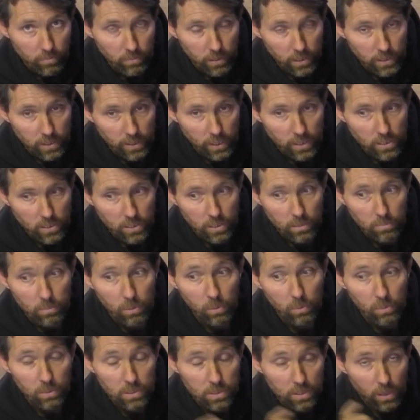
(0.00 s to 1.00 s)
but it's actually the
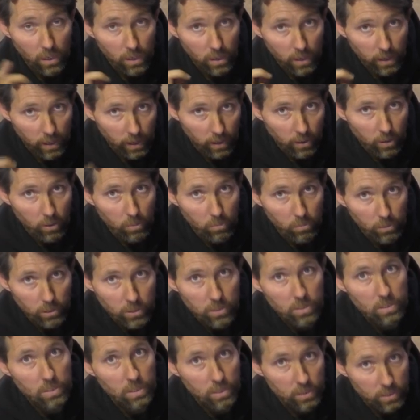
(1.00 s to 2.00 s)
port side of the helm,
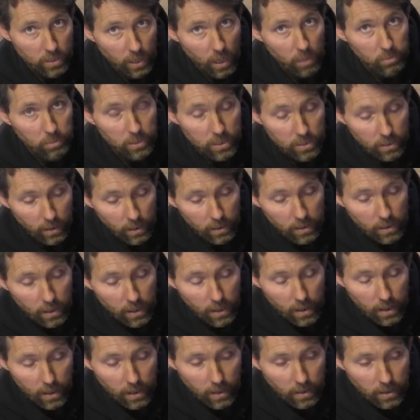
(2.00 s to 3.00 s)
which is the starboard side.
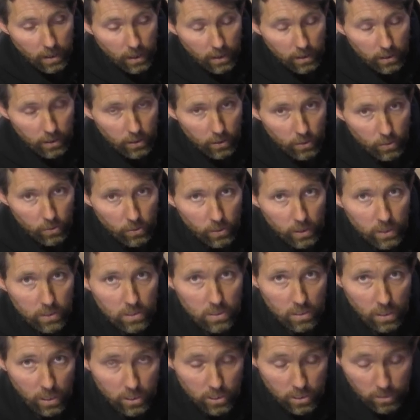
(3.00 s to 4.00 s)
Now, your
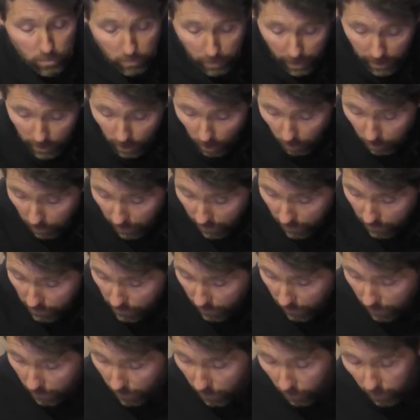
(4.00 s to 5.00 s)
installation may not be
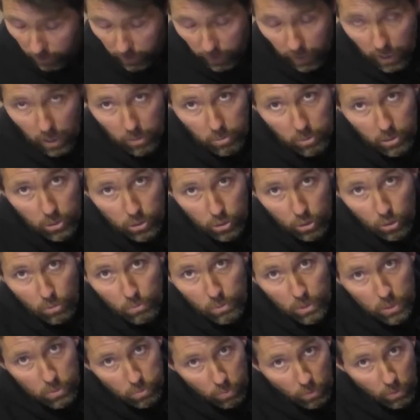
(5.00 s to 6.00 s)
exactly like that. I
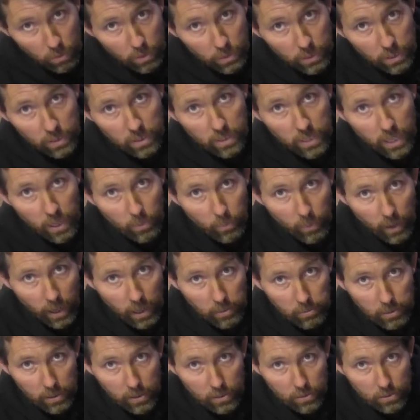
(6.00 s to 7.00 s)
presume it's worded in that
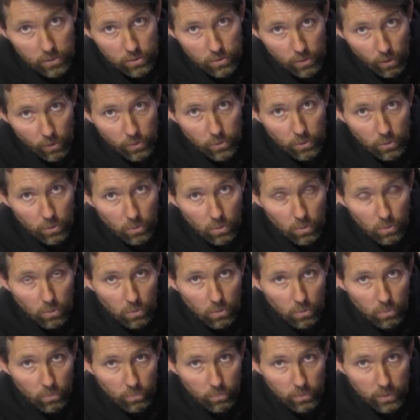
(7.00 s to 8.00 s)
way because not
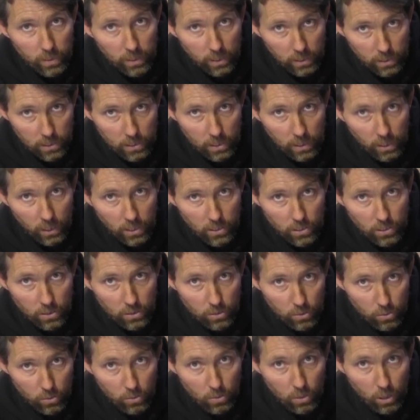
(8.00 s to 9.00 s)
all
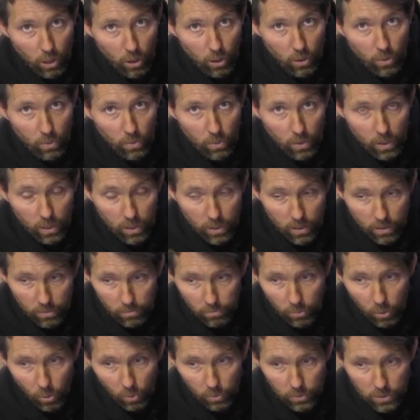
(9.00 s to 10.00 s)
installations do go
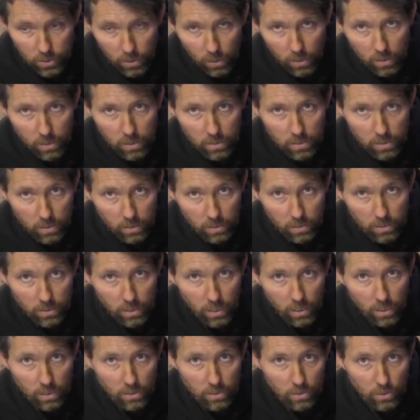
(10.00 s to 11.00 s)
port side of the
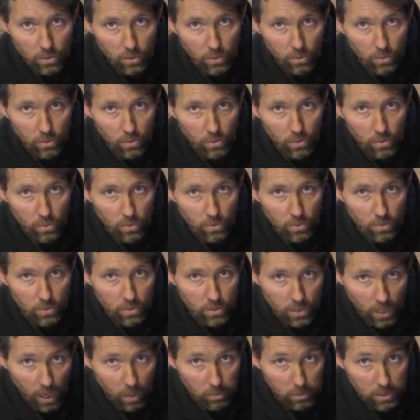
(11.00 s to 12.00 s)
cylinder to
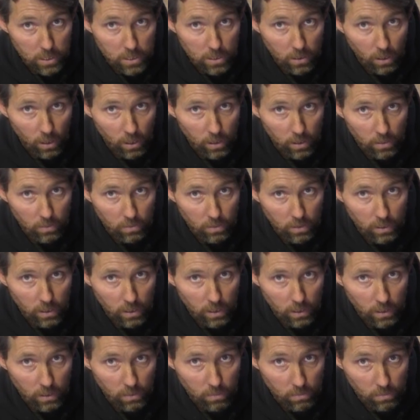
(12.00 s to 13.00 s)
starboard side of
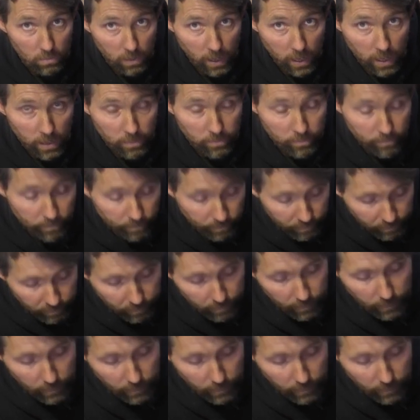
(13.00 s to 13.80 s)
the ram.